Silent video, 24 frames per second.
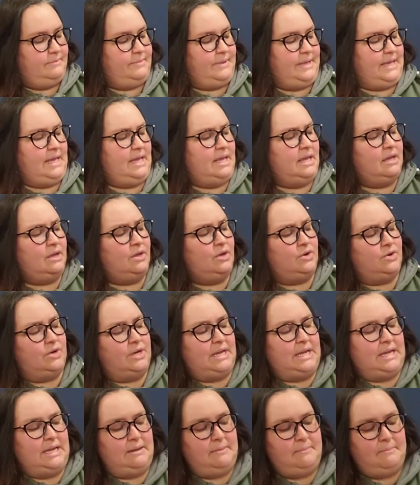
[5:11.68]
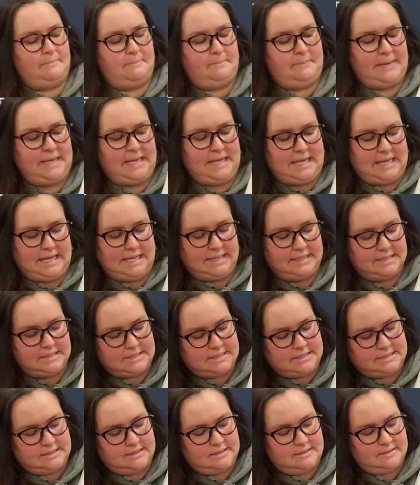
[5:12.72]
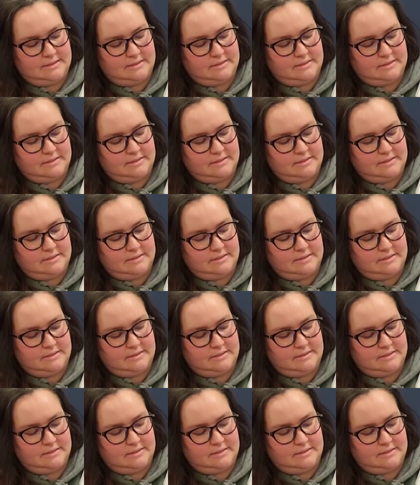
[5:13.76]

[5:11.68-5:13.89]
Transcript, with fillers: Being green means